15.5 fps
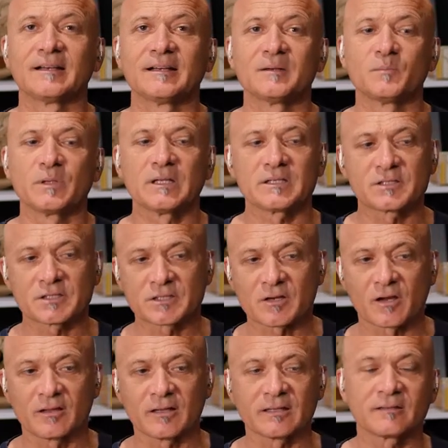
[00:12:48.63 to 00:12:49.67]
Um, but let's
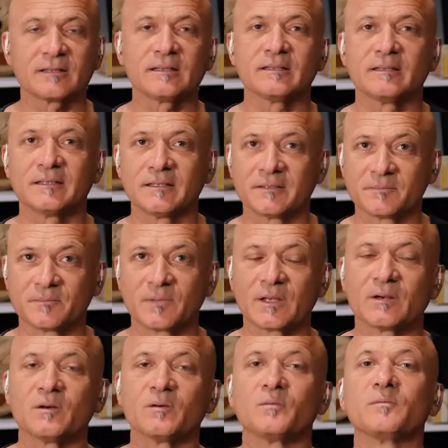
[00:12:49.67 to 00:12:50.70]
just call it the
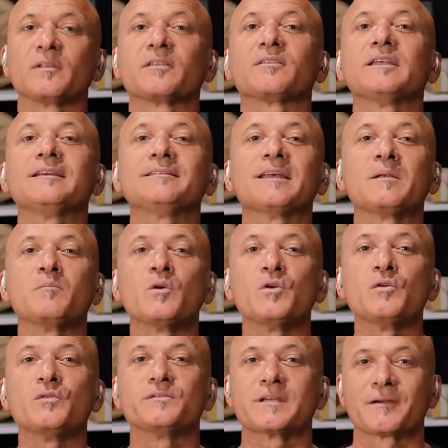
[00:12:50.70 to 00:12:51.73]
you know the thing that
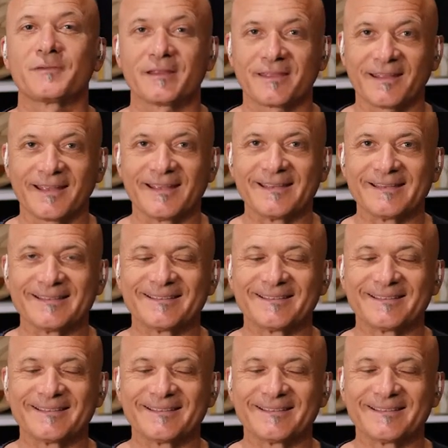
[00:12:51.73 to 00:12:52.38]
moves everything,